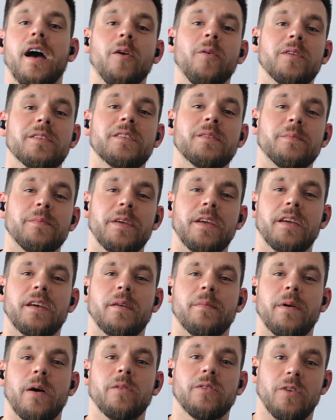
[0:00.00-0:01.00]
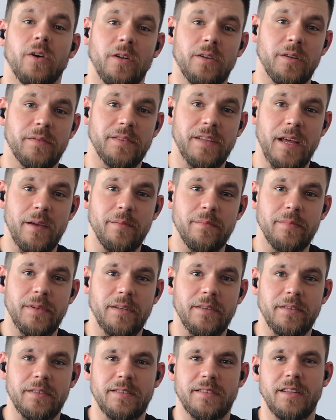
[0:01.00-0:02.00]
I won't speak about all of them
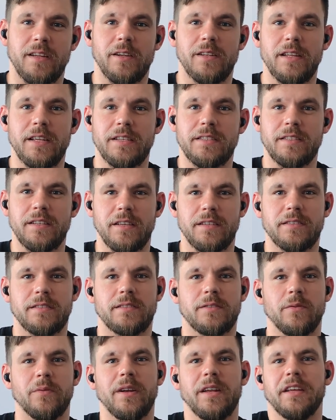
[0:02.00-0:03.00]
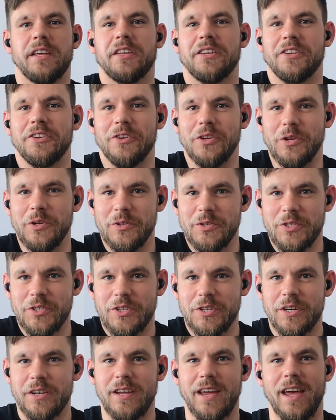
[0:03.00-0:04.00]
because the list is really
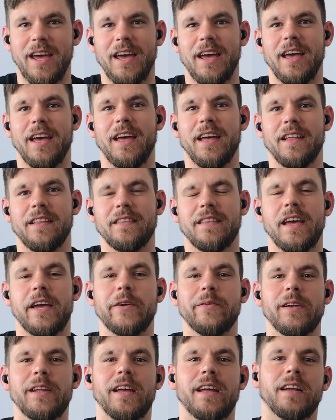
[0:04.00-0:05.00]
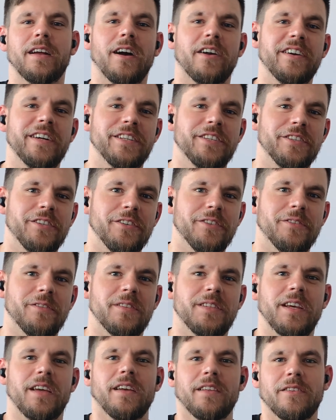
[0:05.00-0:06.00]
huge and I really encourage you to
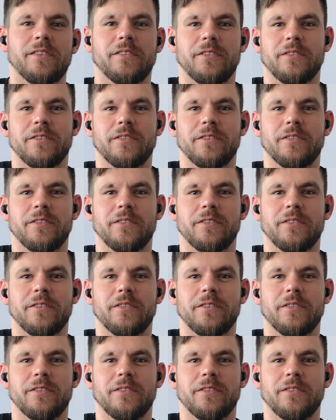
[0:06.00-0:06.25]
check it on